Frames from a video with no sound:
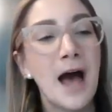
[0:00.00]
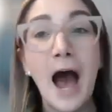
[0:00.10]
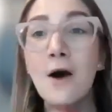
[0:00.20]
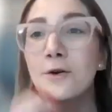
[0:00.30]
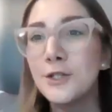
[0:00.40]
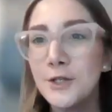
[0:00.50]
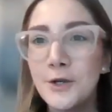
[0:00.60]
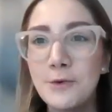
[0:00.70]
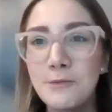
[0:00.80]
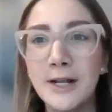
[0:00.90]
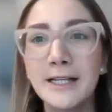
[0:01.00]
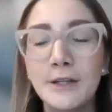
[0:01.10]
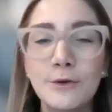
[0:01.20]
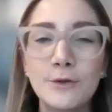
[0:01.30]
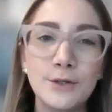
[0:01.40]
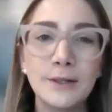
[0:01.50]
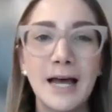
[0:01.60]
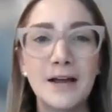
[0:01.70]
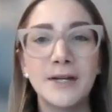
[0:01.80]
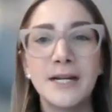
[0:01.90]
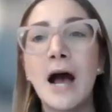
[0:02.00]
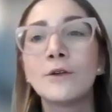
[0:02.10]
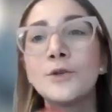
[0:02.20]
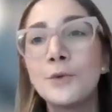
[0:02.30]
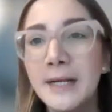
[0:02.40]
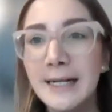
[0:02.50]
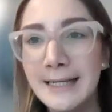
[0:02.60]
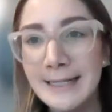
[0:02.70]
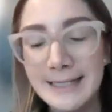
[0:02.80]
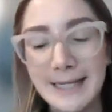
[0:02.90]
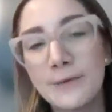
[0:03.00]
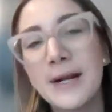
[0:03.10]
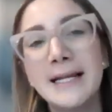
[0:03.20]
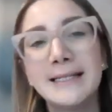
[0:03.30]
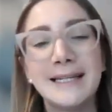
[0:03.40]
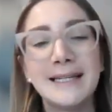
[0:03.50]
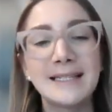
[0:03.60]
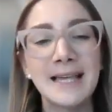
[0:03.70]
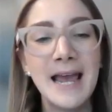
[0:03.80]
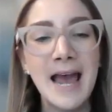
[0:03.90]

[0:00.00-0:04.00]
how to bring those to life and how to really integrate this